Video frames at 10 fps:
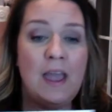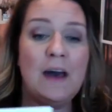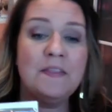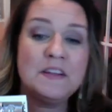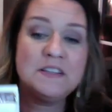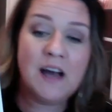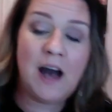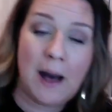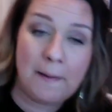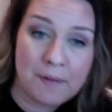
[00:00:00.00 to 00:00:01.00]
At the
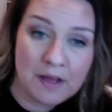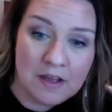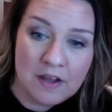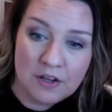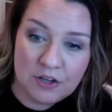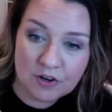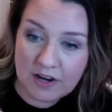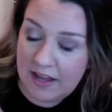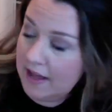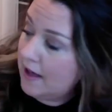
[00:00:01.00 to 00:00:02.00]
top, you're
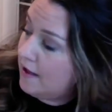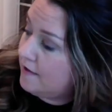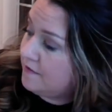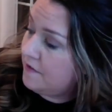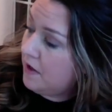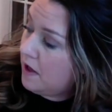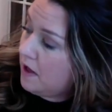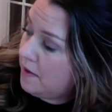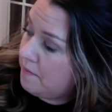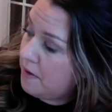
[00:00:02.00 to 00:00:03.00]
going to have
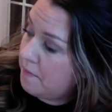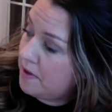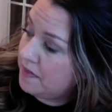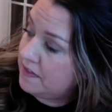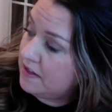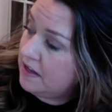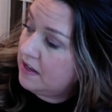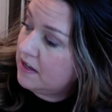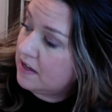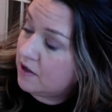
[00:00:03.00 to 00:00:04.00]

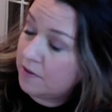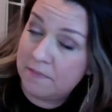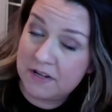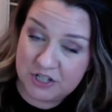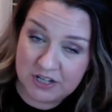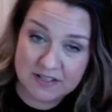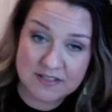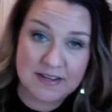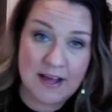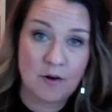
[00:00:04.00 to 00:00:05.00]
monthly
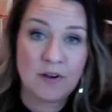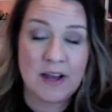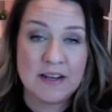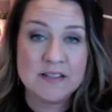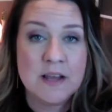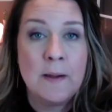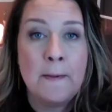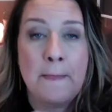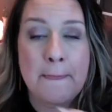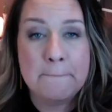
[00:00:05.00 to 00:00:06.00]
commissions. Now, guys,
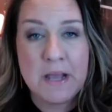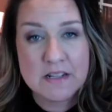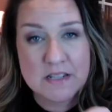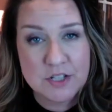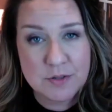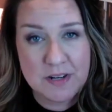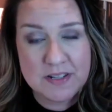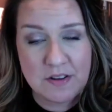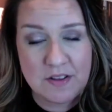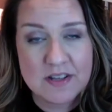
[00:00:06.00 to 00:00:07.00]
pay attention when I
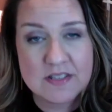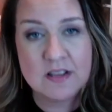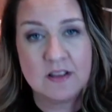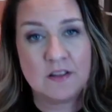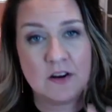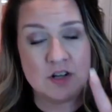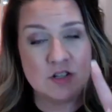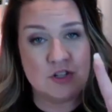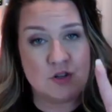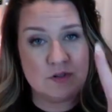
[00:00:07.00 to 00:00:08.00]
tell you this. There are
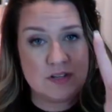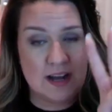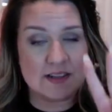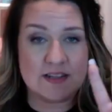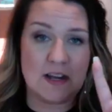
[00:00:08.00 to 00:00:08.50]
2 tax